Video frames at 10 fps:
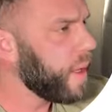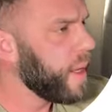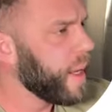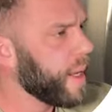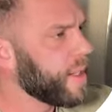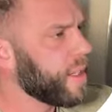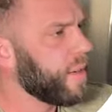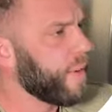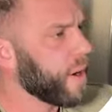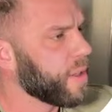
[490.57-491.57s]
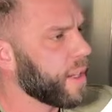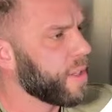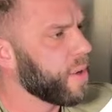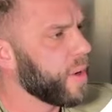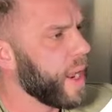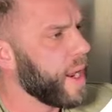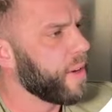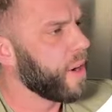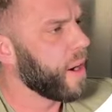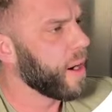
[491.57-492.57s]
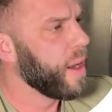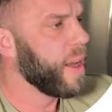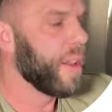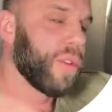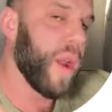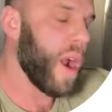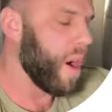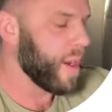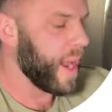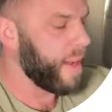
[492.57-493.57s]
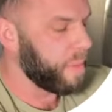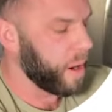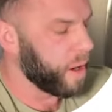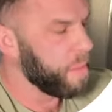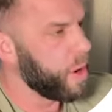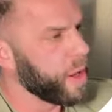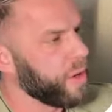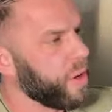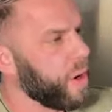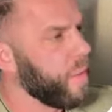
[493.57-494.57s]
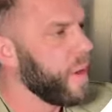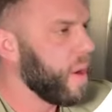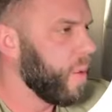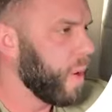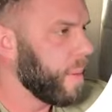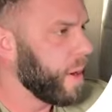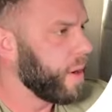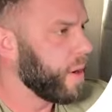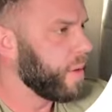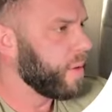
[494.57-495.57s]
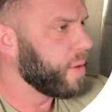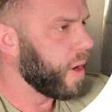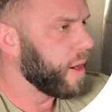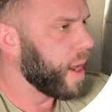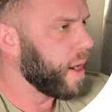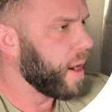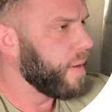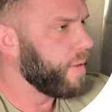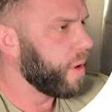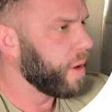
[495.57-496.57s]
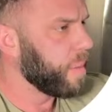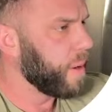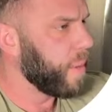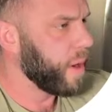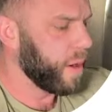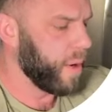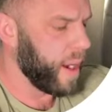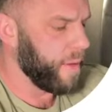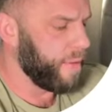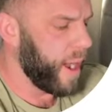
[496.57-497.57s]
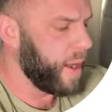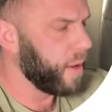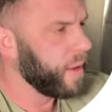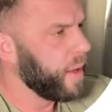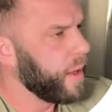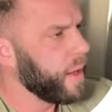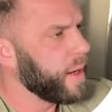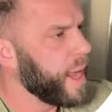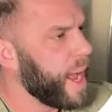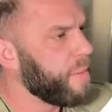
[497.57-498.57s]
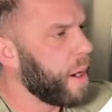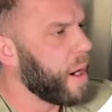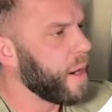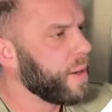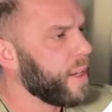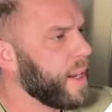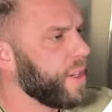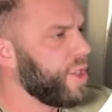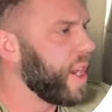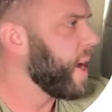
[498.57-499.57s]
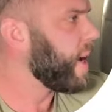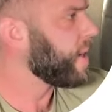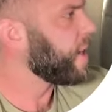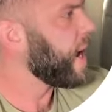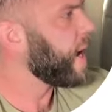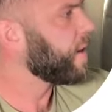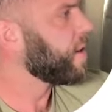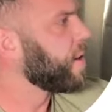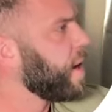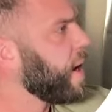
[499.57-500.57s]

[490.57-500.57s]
is first let's create our, let's create our navbar component. So what I'm going to do, sorry, not a folder, but we're going to create a file, navbar.jsx.